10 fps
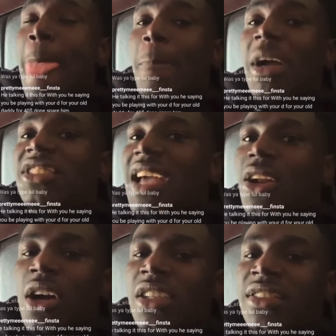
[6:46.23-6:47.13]
but y'all don't
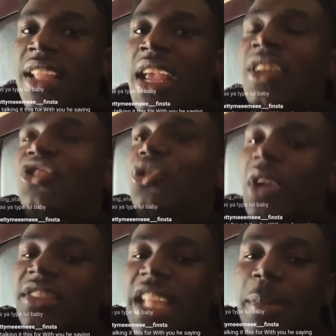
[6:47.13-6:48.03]
understand the stress
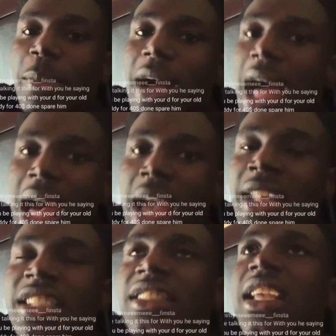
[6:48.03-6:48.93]
that be behind
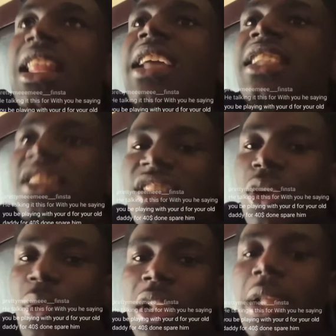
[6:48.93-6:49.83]
this shit. Like, this shit
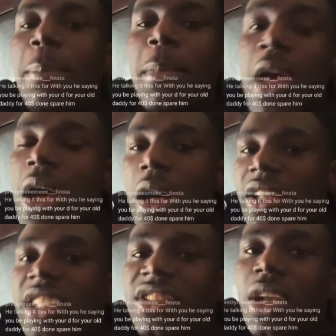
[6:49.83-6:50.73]
really um,
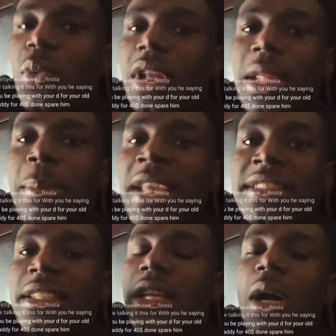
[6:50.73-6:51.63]
this shit really
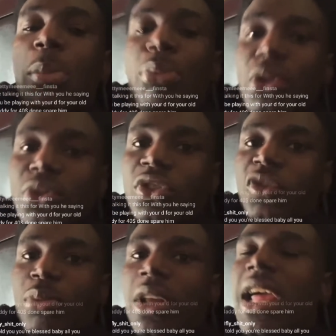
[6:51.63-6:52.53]
mentally abusive,
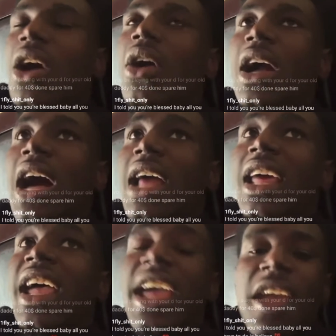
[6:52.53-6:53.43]
bro. Like on God,
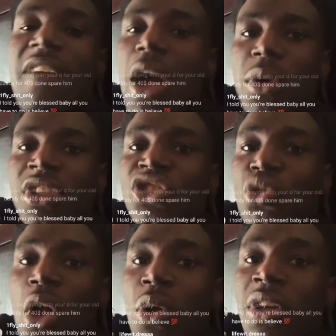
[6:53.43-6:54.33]
like if I wasn't
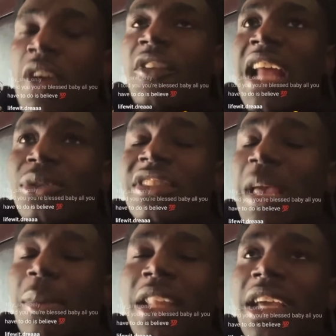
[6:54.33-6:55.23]
strong enough and I was the type
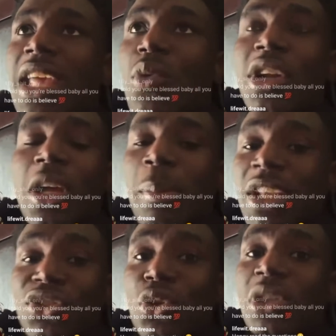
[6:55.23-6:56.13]
of nigga that want to commit
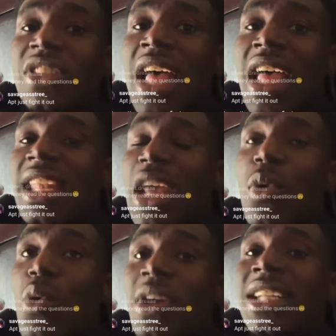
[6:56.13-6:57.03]
suicide and that would
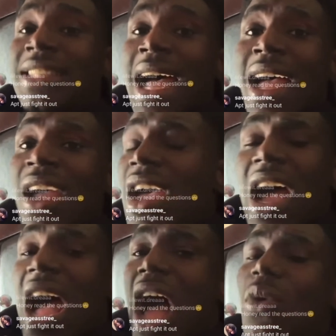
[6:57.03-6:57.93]
want to die,
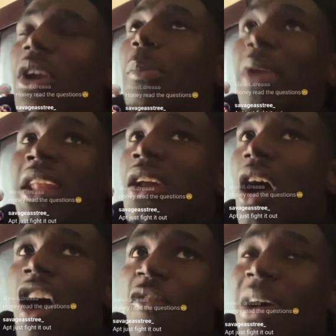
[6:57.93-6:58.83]
I would have been
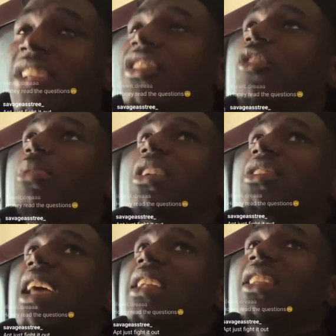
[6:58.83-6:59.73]
off myself because
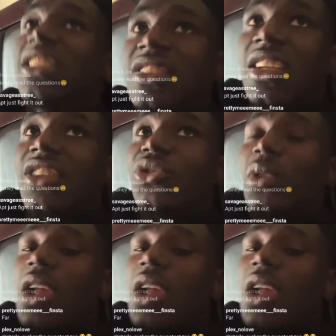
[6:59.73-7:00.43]
like this shit is really